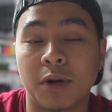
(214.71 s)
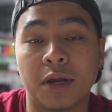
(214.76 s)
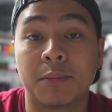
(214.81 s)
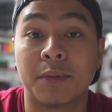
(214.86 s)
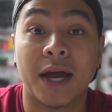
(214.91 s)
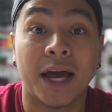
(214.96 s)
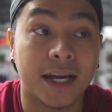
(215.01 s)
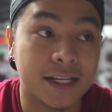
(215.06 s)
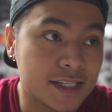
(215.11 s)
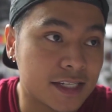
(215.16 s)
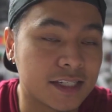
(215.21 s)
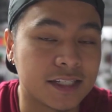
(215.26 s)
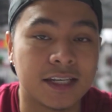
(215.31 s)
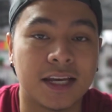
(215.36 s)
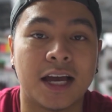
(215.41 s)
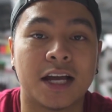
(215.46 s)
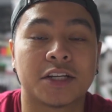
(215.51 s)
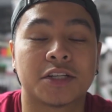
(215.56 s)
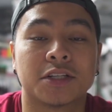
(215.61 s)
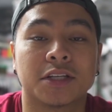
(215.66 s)
pads.
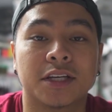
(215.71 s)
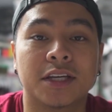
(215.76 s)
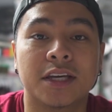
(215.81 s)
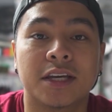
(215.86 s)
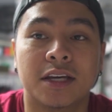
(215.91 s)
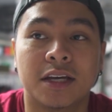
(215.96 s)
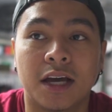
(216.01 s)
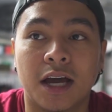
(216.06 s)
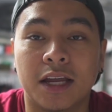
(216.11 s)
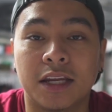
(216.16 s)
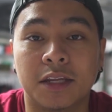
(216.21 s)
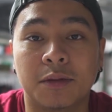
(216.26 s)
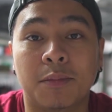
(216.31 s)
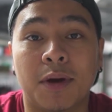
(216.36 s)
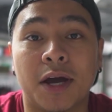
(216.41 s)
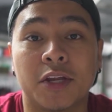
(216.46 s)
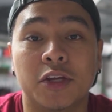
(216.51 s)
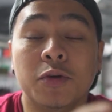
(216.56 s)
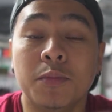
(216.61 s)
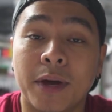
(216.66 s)
Actually, I need to
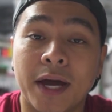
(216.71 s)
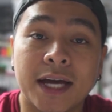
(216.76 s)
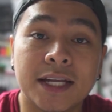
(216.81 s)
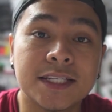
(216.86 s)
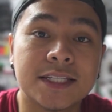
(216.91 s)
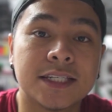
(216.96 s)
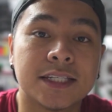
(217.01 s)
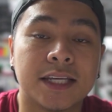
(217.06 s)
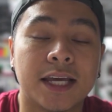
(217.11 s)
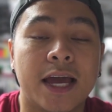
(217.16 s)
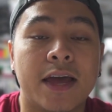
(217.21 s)
buy new pads,